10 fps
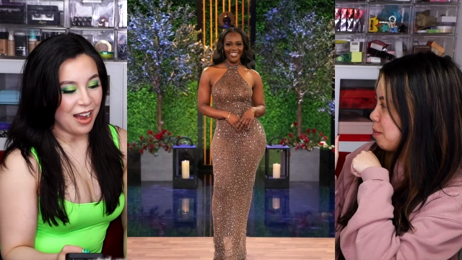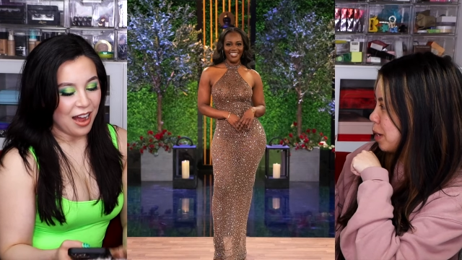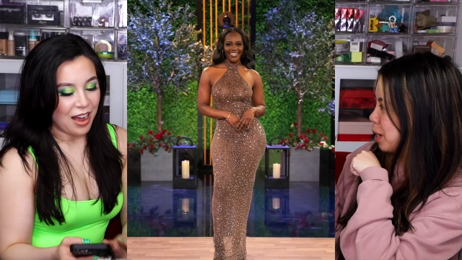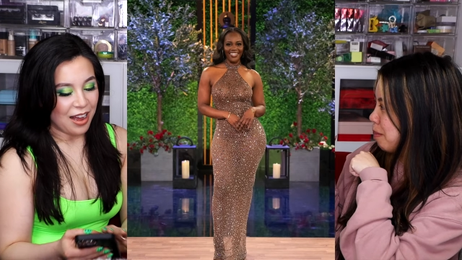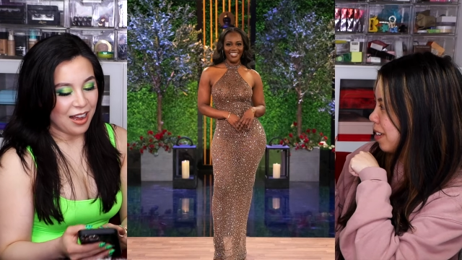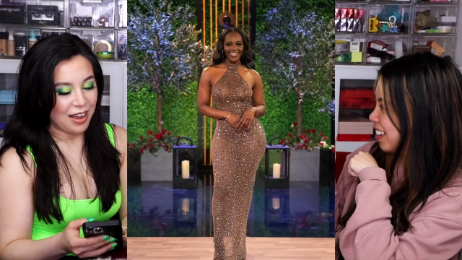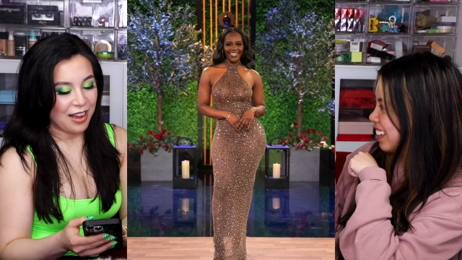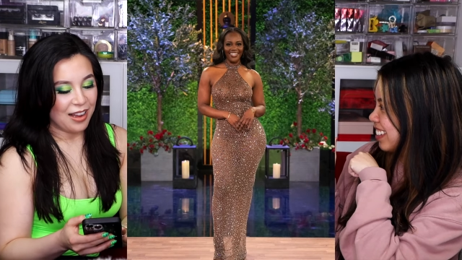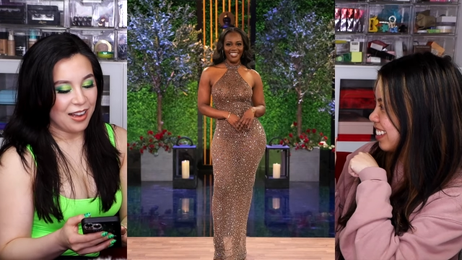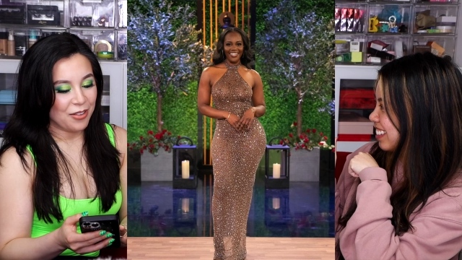
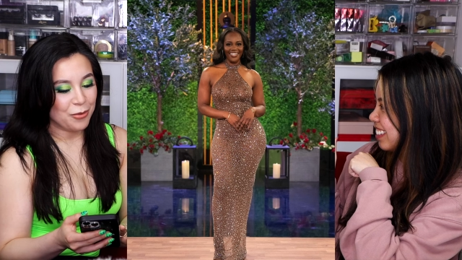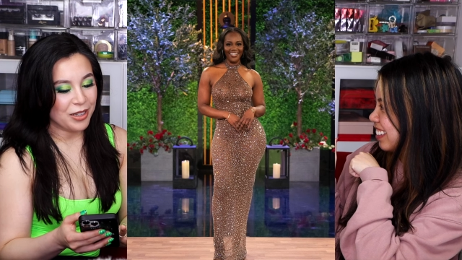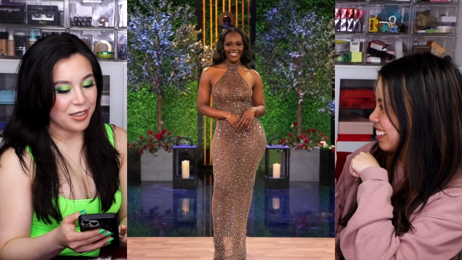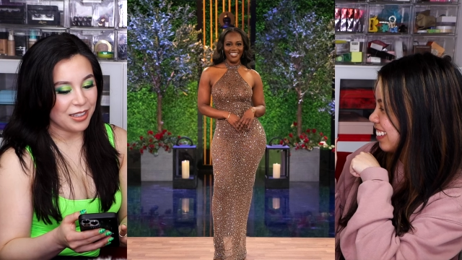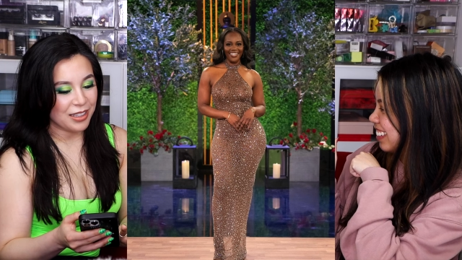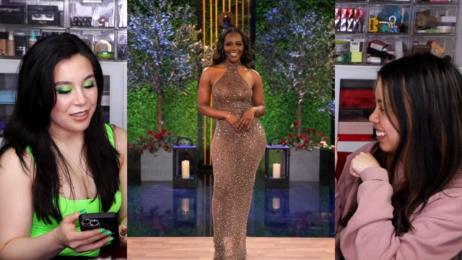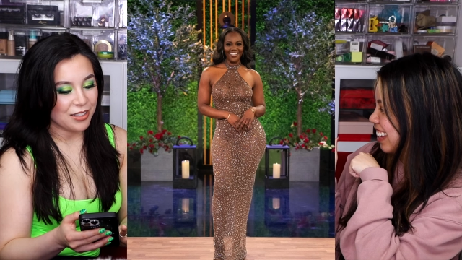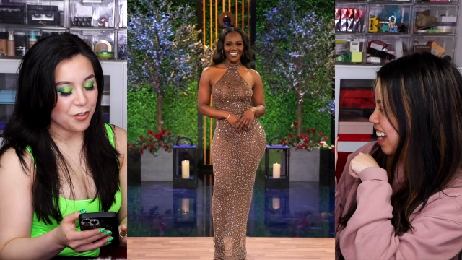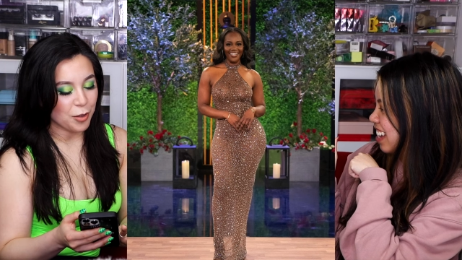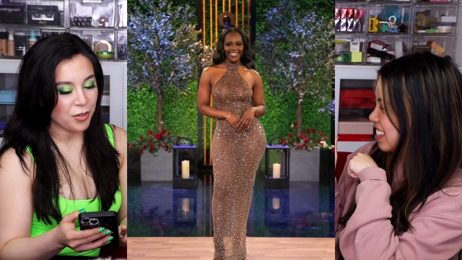Speaker 1: bookmarked.
Speaker 2: really? Is
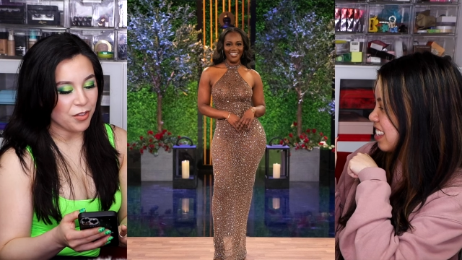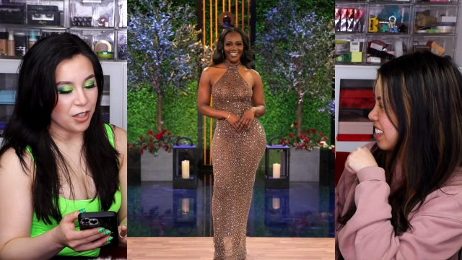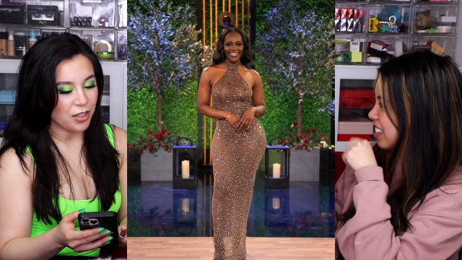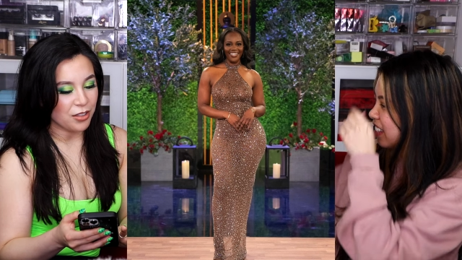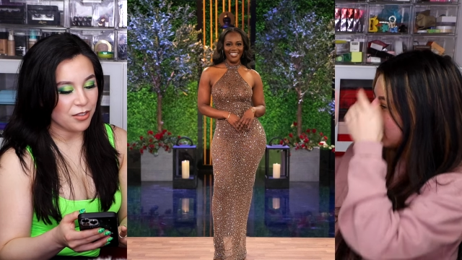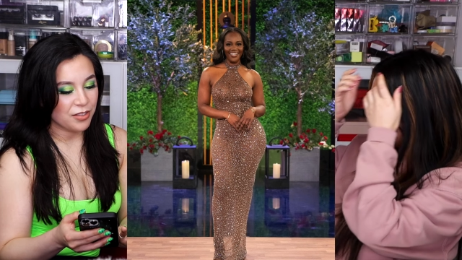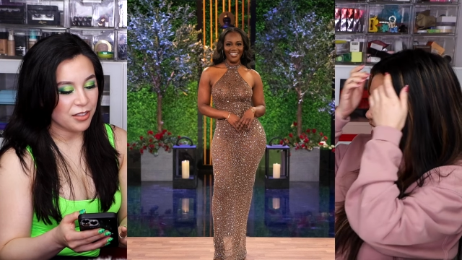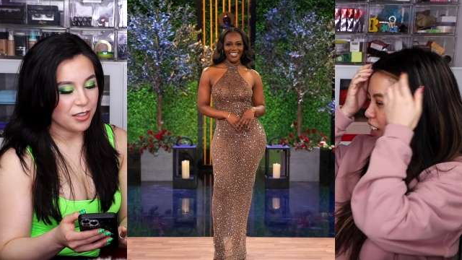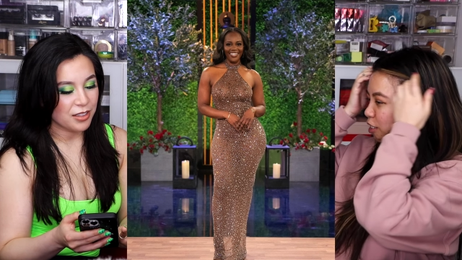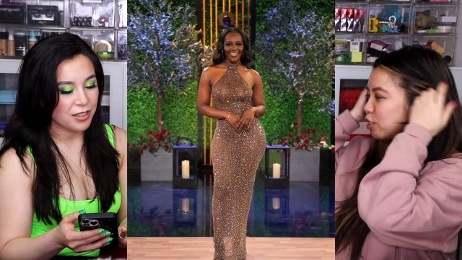yes. it from Revolve?
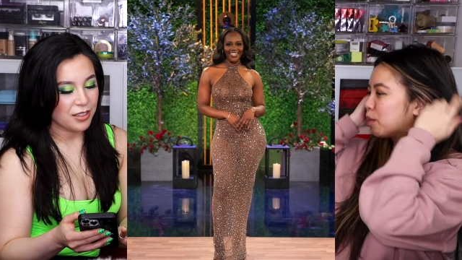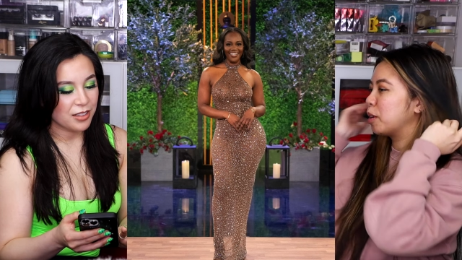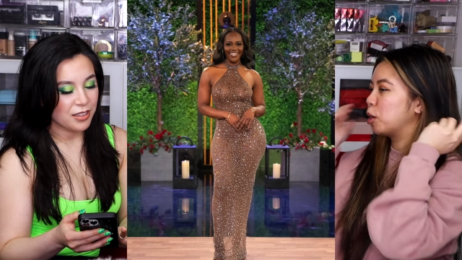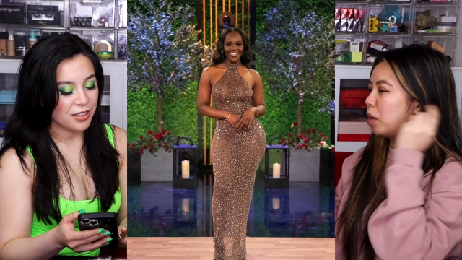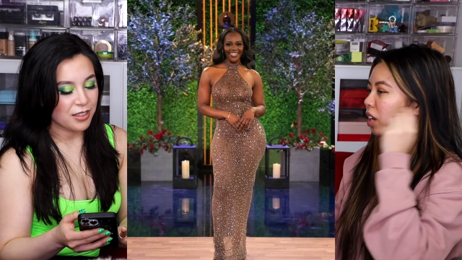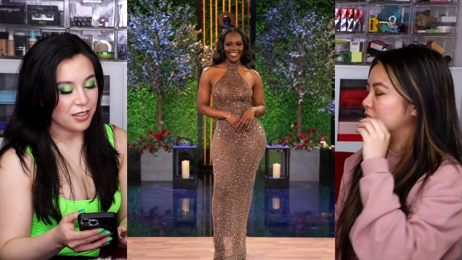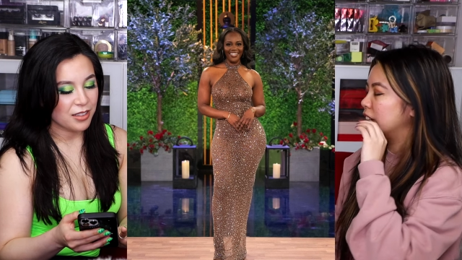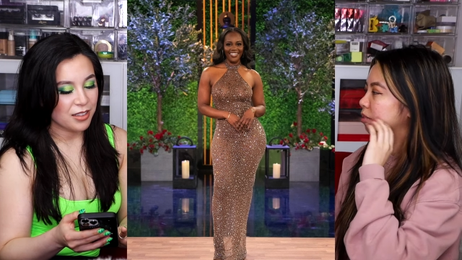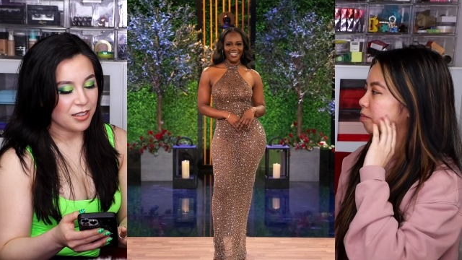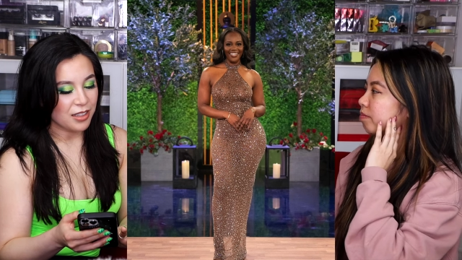No, it's from Opoly.
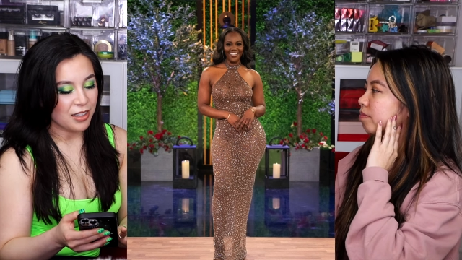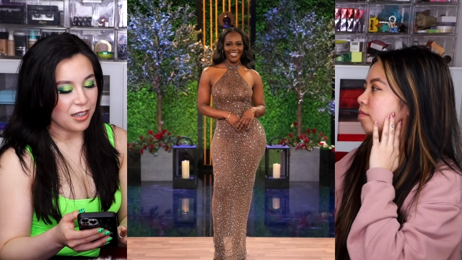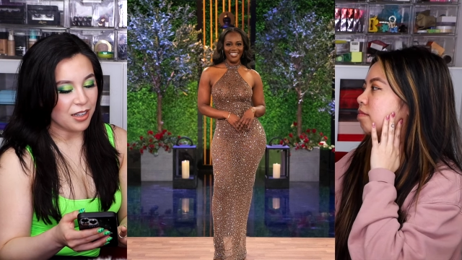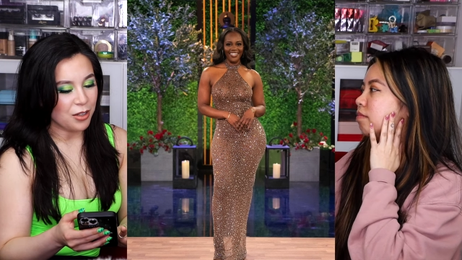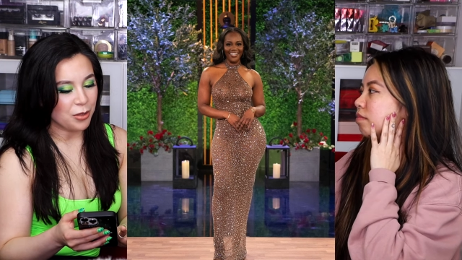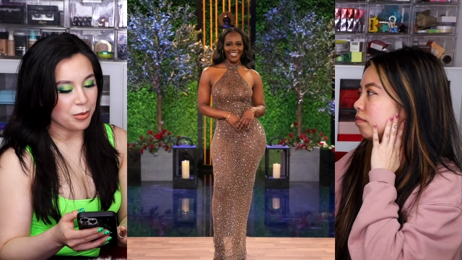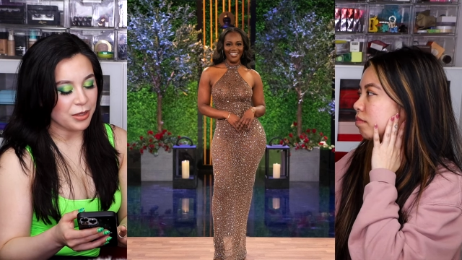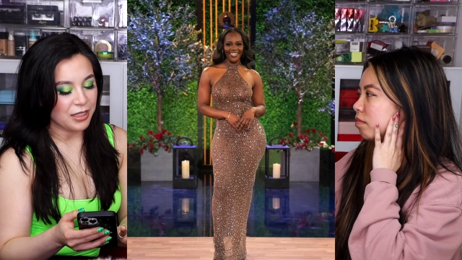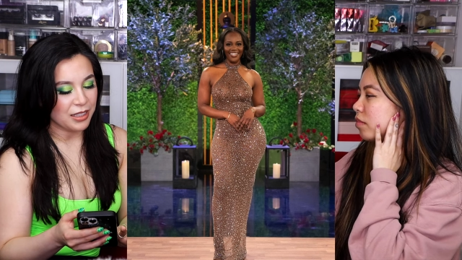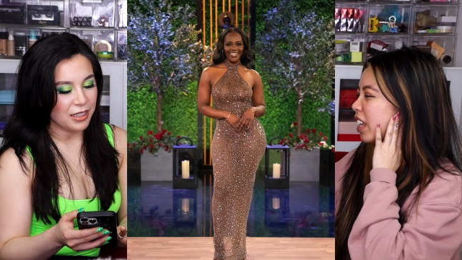
Speaker 1: Oh,
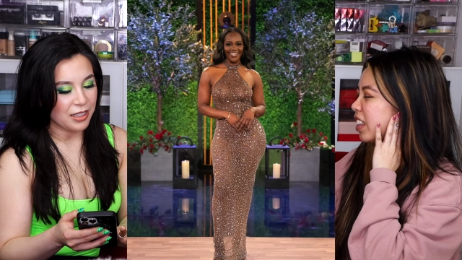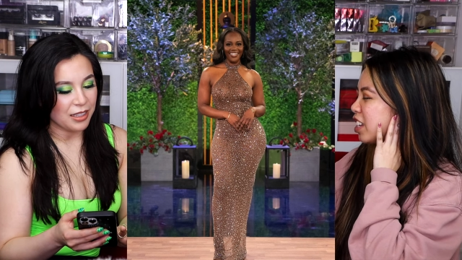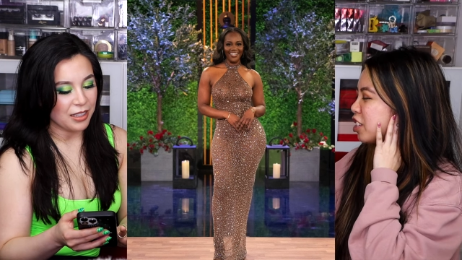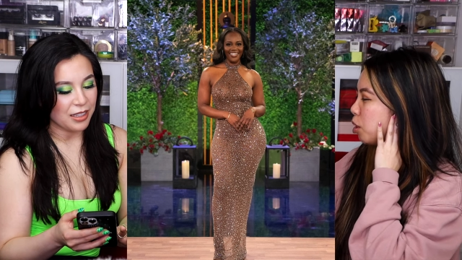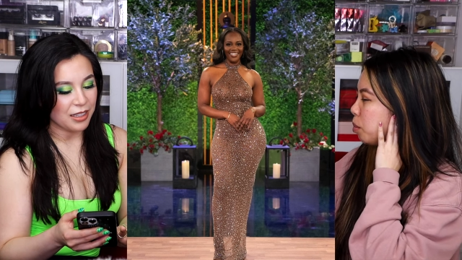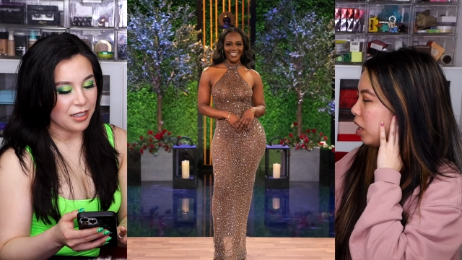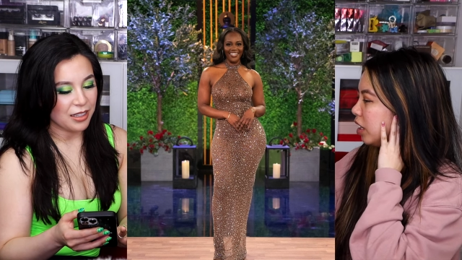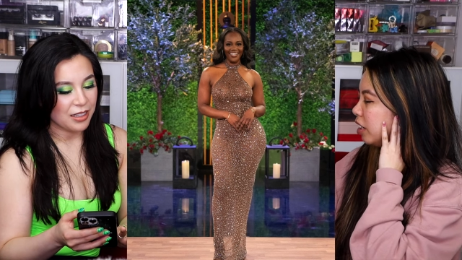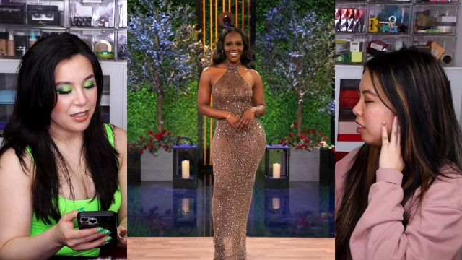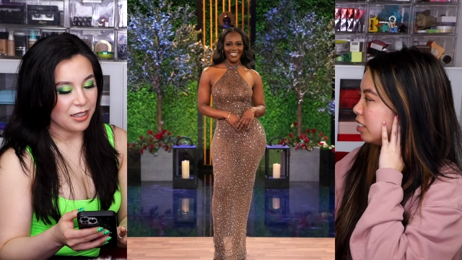really? I think it's
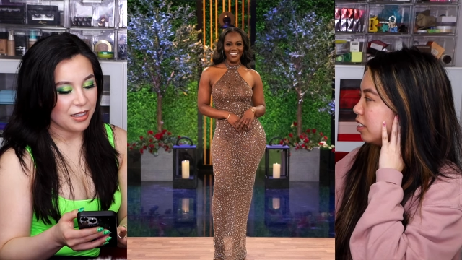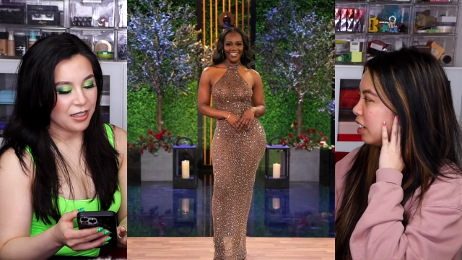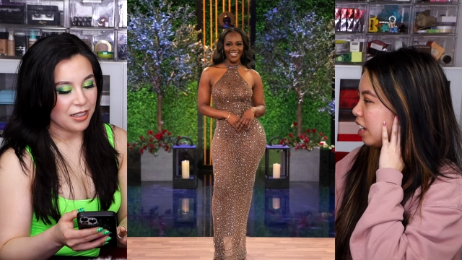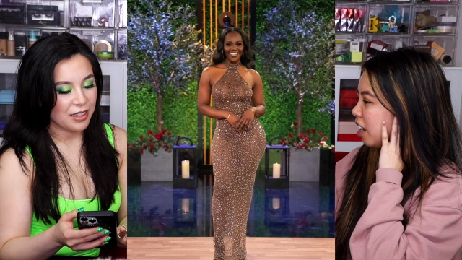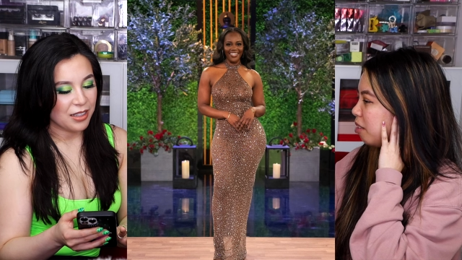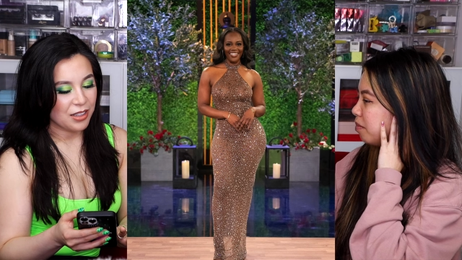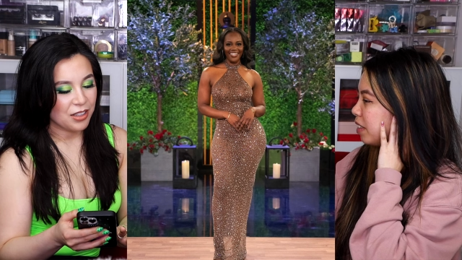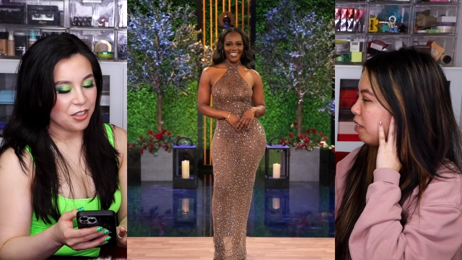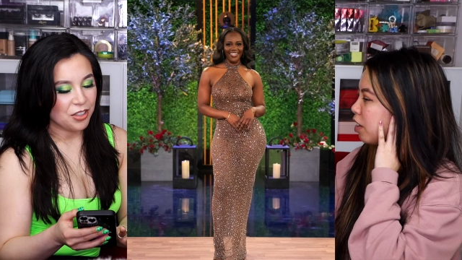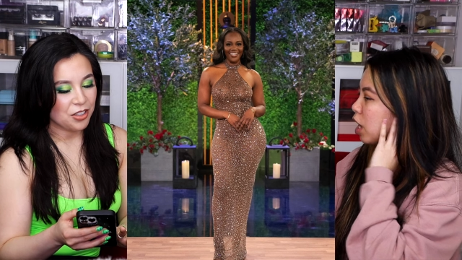Opoly. Yeah,
Speaker 2: they have a